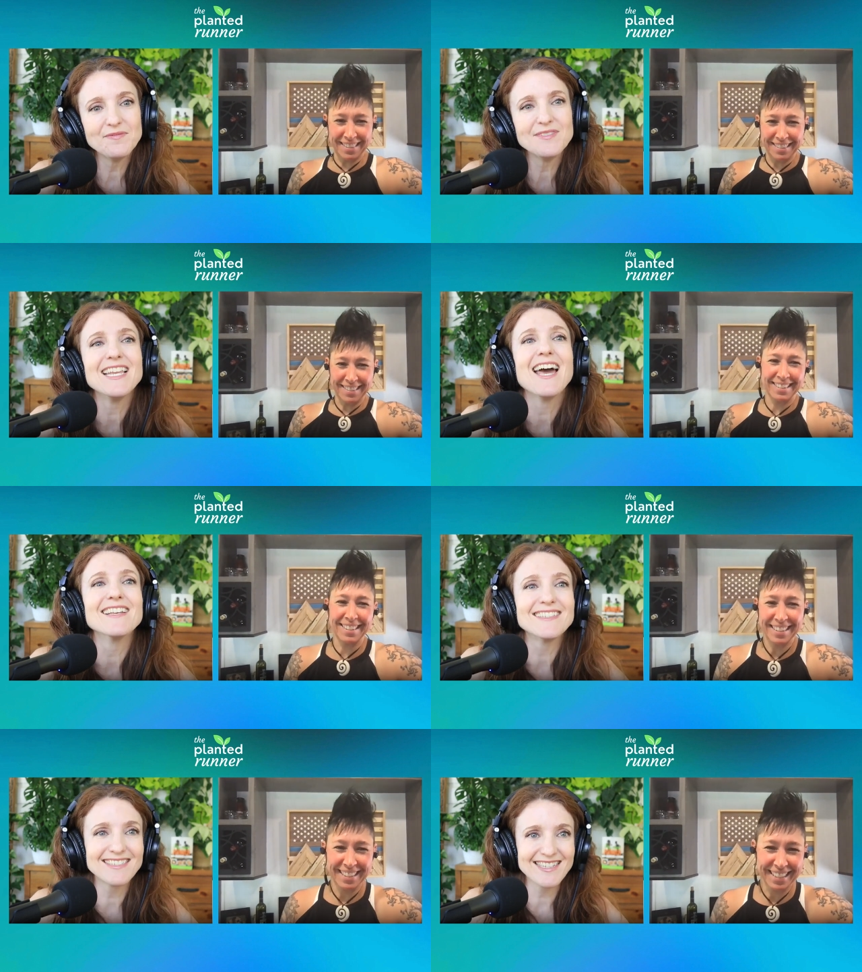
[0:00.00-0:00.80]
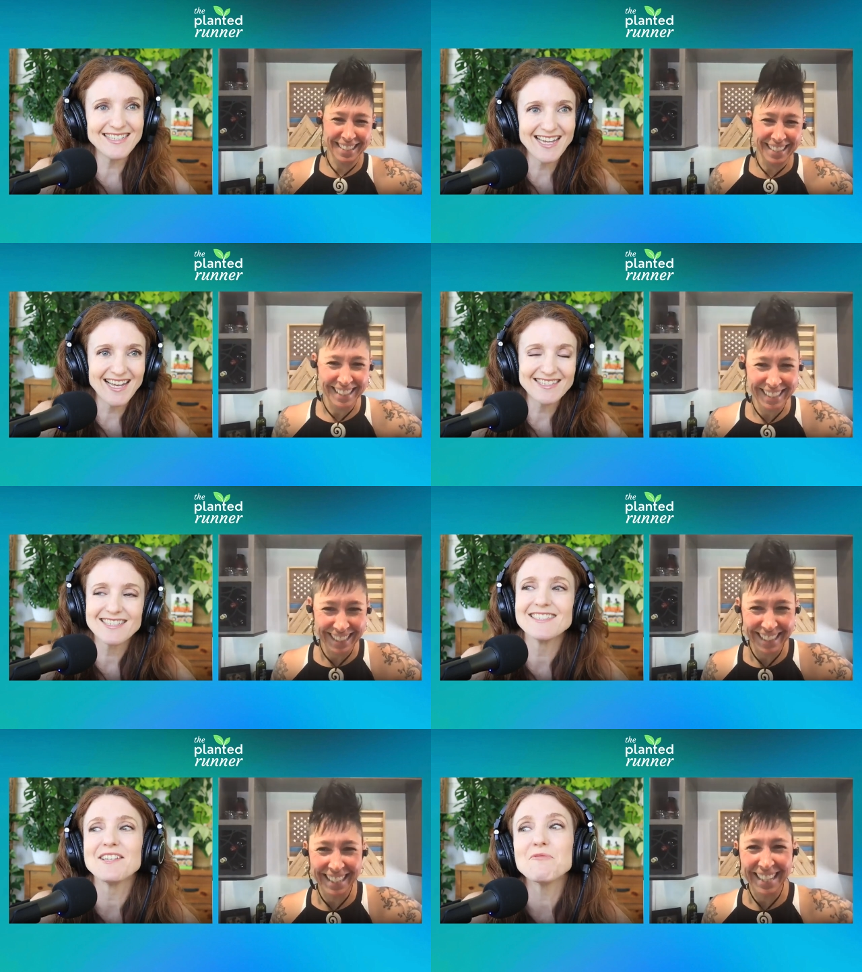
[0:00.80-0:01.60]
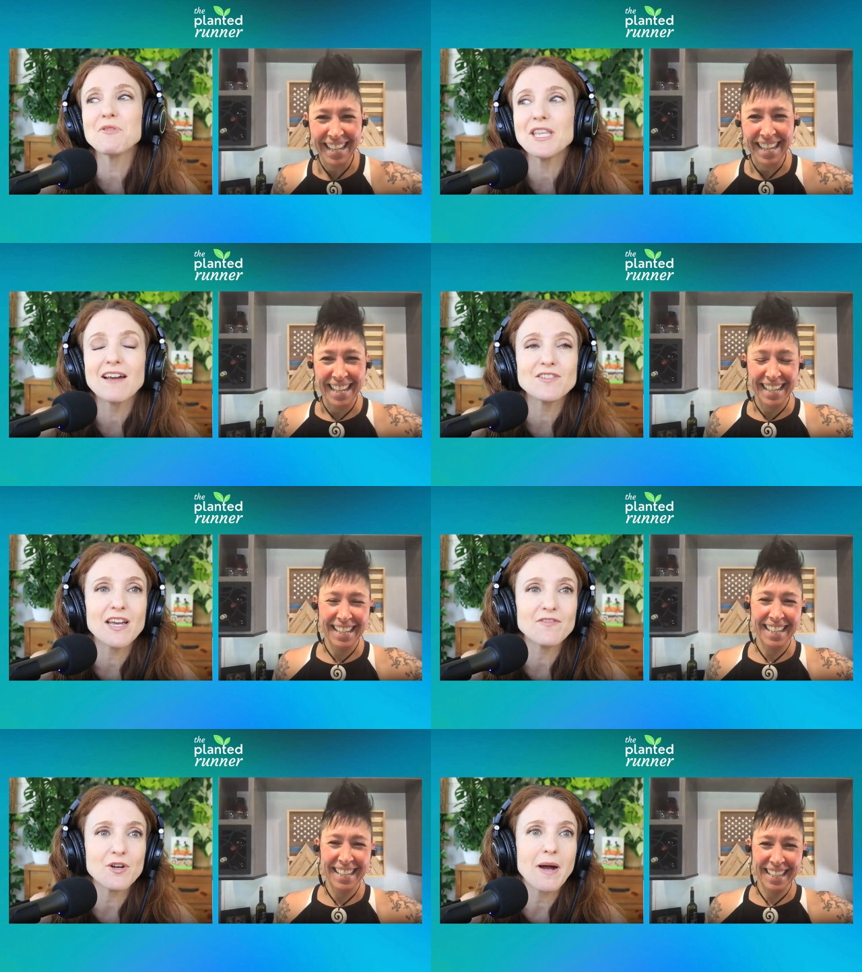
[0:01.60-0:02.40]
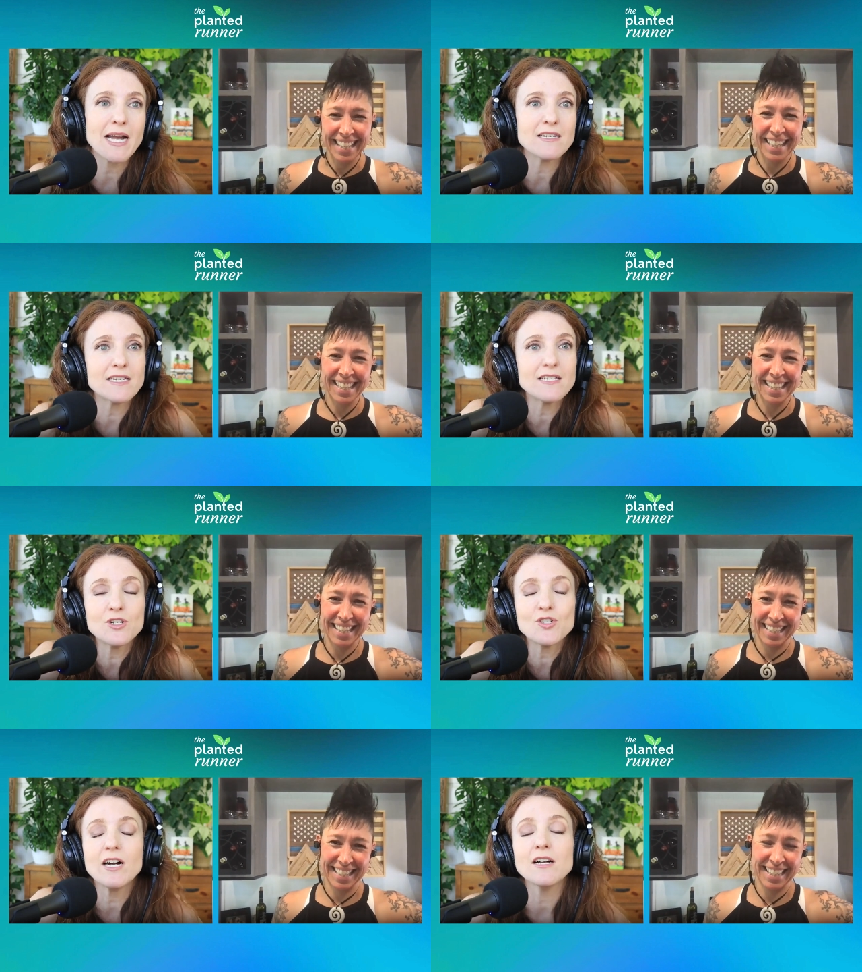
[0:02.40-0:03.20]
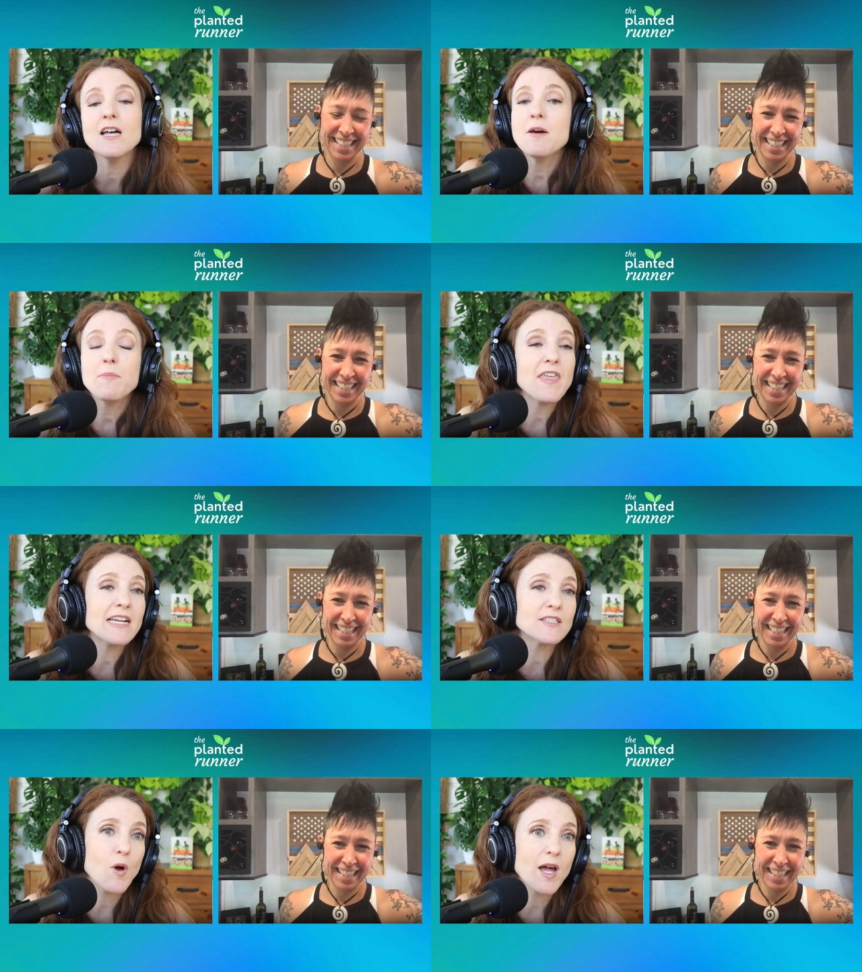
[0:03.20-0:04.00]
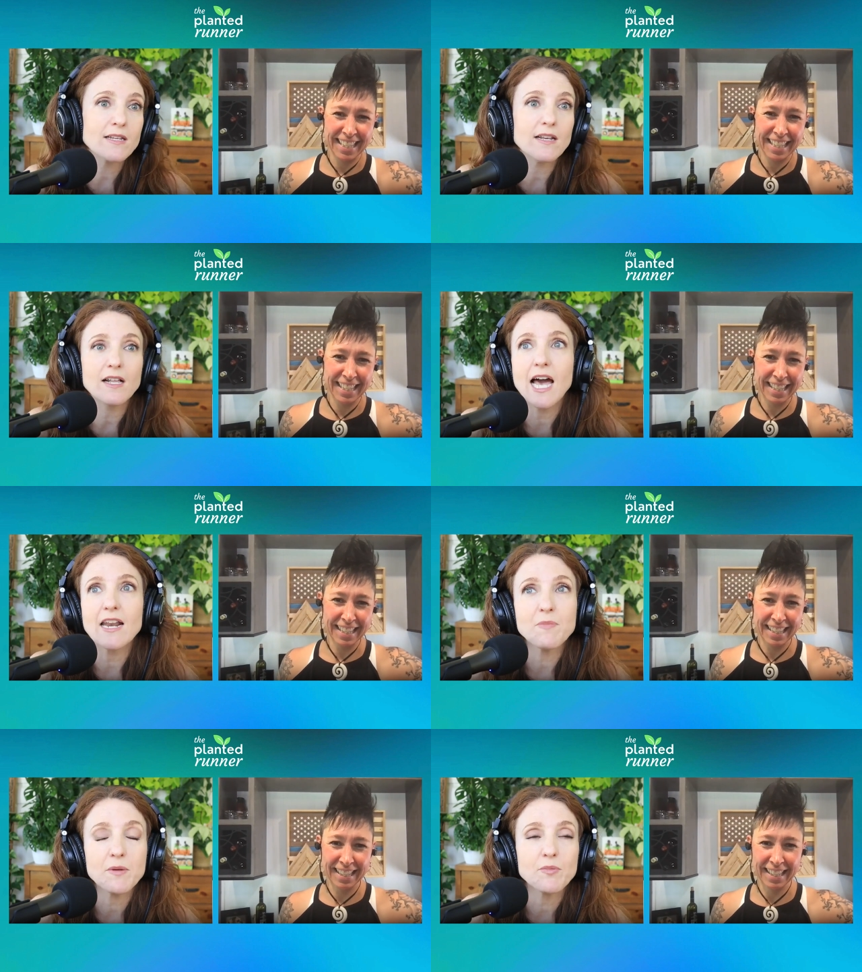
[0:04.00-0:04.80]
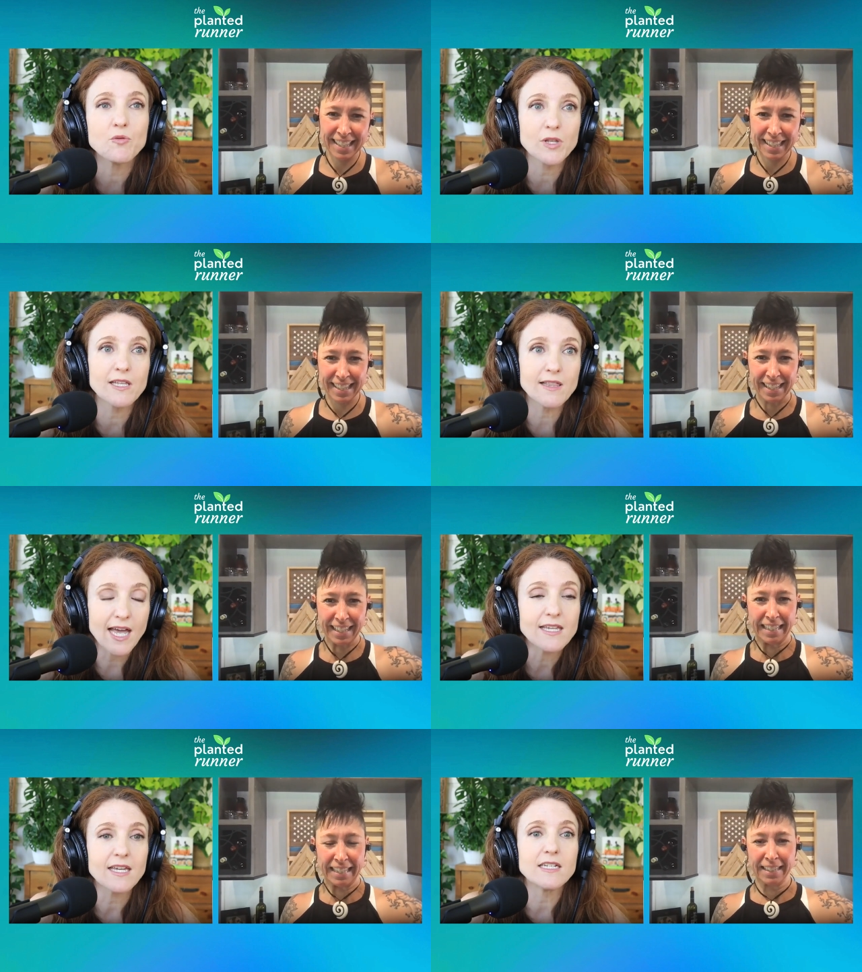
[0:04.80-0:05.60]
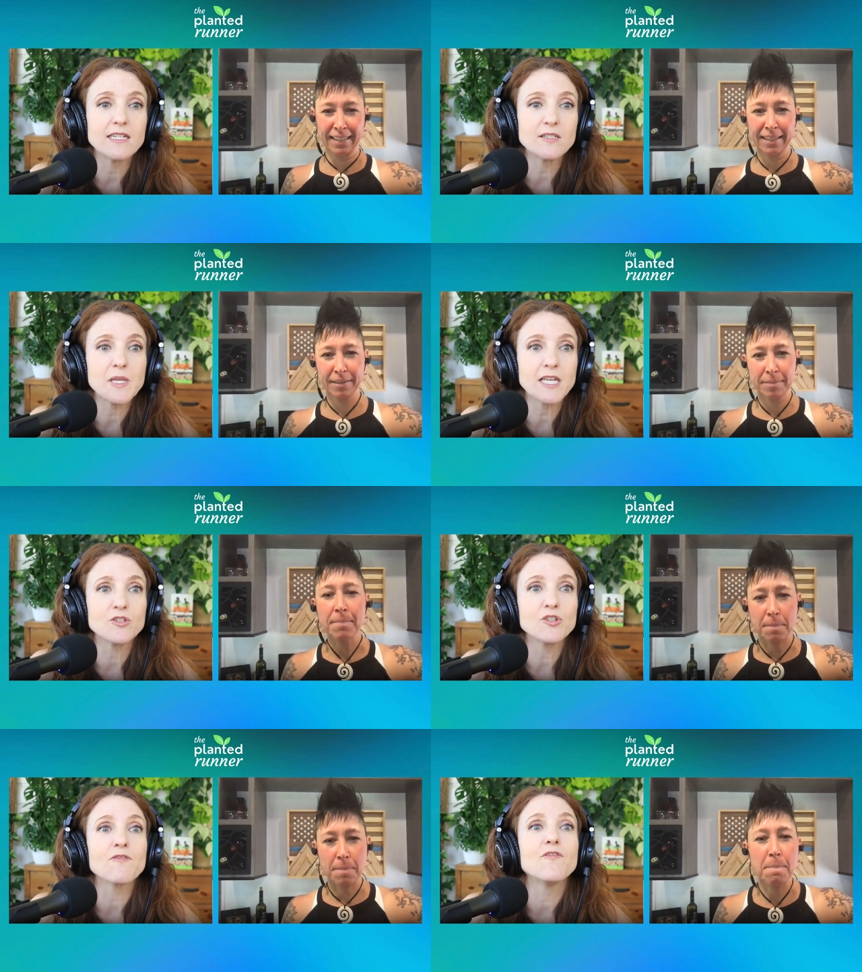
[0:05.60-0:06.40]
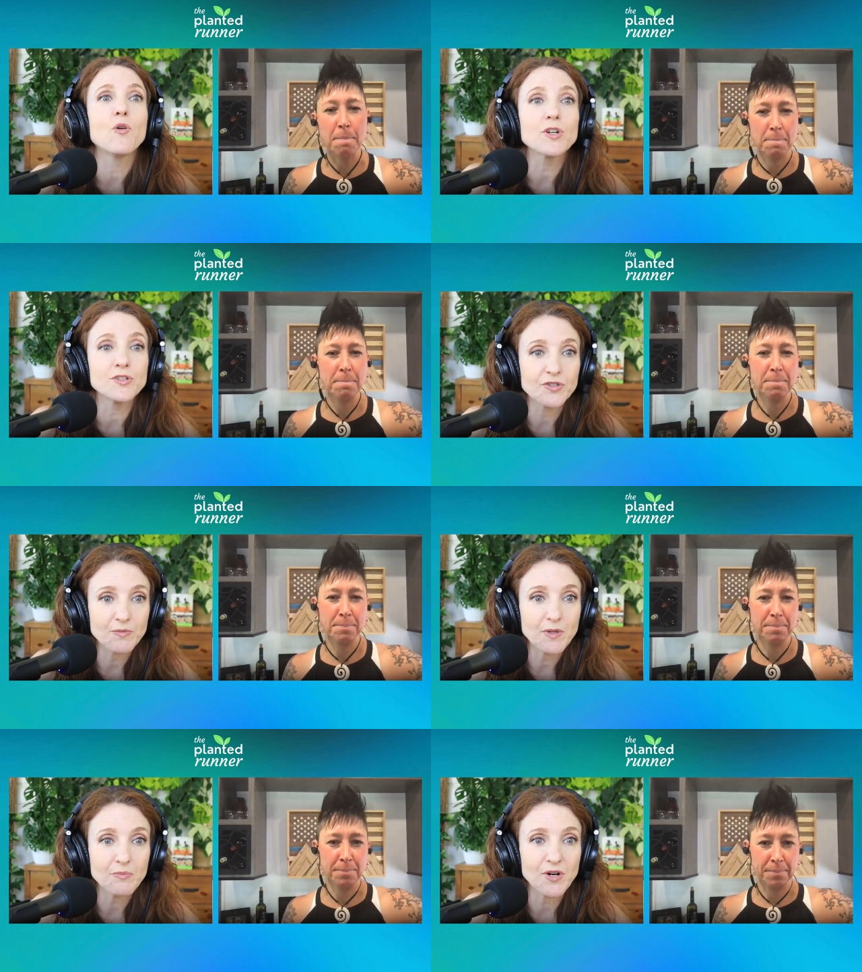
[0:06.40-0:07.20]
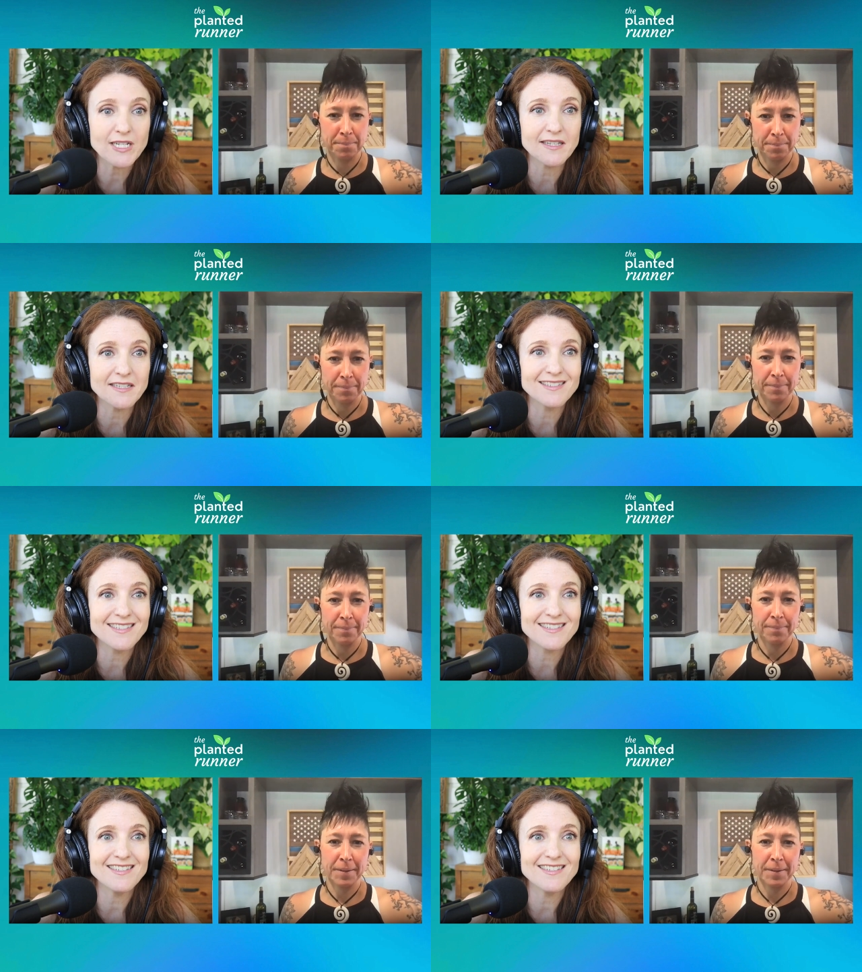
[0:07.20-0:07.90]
Speaker 1: yes, yes. So you really have to have your mind in the trail, but that's why a lot of people really like it is because you're mm-hmm. forced to be present.